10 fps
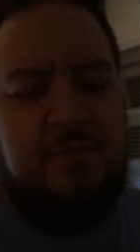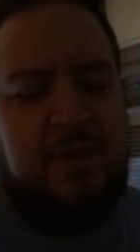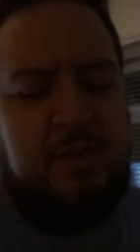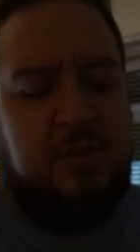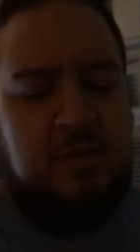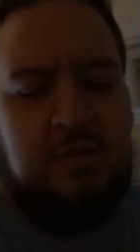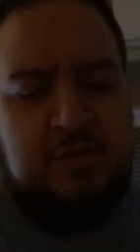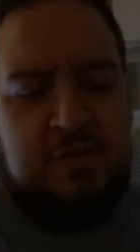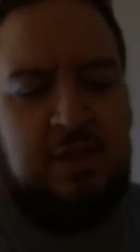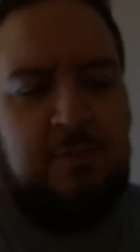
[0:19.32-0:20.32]
fairly
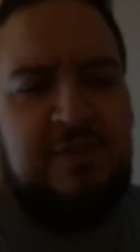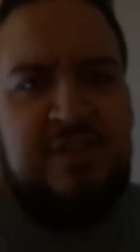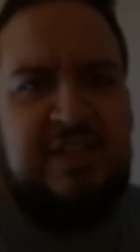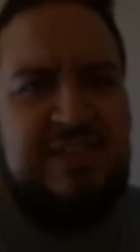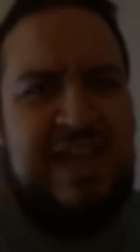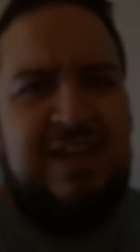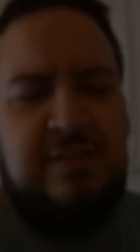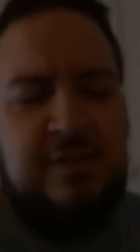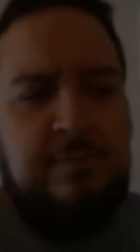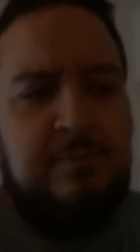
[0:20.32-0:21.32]
honest. Um, he said it
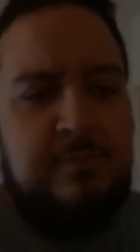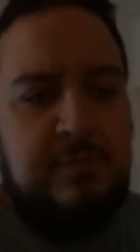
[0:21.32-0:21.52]
tanked on him.